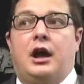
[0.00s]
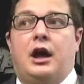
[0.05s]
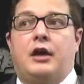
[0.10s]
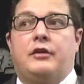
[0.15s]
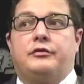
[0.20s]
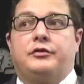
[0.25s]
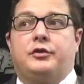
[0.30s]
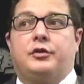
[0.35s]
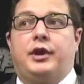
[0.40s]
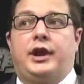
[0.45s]

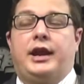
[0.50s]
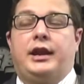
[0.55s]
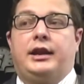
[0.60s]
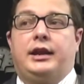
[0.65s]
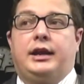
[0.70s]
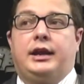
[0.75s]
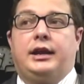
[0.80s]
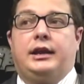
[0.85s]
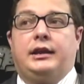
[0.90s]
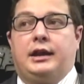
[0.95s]
of
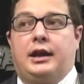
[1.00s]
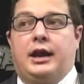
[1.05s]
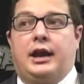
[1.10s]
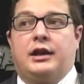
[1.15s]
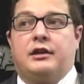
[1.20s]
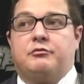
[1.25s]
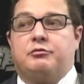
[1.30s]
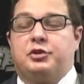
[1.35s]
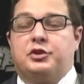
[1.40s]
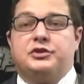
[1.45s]
creating any
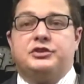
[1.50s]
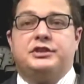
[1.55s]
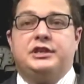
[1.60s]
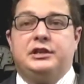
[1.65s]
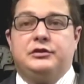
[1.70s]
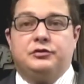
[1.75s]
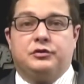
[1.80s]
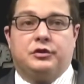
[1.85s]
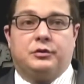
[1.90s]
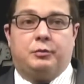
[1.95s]
kind of
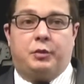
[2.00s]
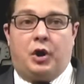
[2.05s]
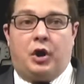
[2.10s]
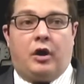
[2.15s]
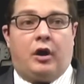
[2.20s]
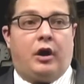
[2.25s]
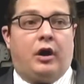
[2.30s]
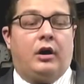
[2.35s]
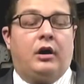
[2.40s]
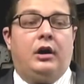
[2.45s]
procedural
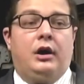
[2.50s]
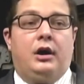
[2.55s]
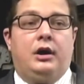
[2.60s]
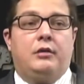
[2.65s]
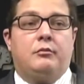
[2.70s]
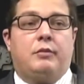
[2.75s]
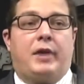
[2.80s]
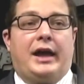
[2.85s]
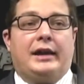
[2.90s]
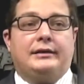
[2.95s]
bar
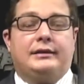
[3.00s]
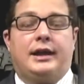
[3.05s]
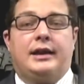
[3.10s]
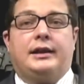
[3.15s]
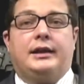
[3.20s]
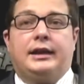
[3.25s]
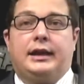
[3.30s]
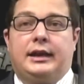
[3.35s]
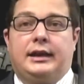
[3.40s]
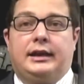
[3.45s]
by
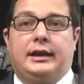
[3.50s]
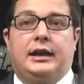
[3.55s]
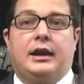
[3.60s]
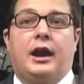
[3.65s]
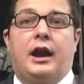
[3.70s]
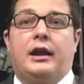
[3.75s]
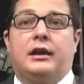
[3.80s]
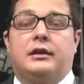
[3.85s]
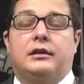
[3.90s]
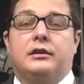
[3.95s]
letting any
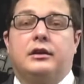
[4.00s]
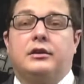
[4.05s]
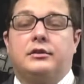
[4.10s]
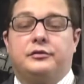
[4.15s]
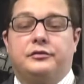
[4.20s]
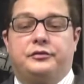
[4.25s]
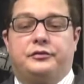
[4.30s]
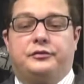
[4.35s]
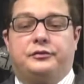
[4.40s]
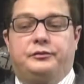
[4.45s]
kind
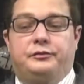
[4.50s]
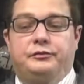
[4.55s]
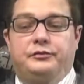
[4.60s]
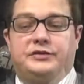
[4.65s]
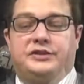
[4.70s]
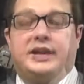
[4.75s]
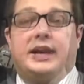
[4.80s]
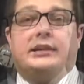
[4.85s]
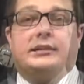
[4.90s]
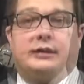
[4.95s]
of
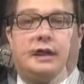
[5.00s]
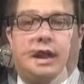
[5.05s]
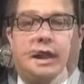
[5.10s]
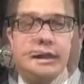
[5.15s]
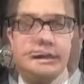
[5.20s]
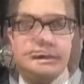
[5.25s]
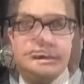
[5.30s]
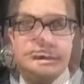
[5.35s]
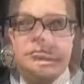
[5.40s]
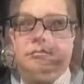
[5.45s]

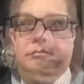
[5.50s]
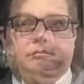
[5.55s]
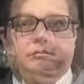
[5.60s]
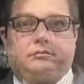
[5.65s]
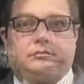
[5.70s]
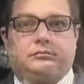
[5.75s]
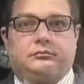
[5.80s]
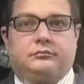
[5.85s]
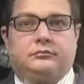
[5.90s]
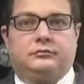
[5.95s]
deadlines
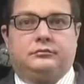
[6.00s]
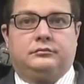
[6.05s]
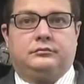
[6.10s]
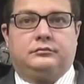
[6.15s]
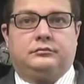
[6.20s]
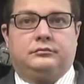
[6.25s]
lapse.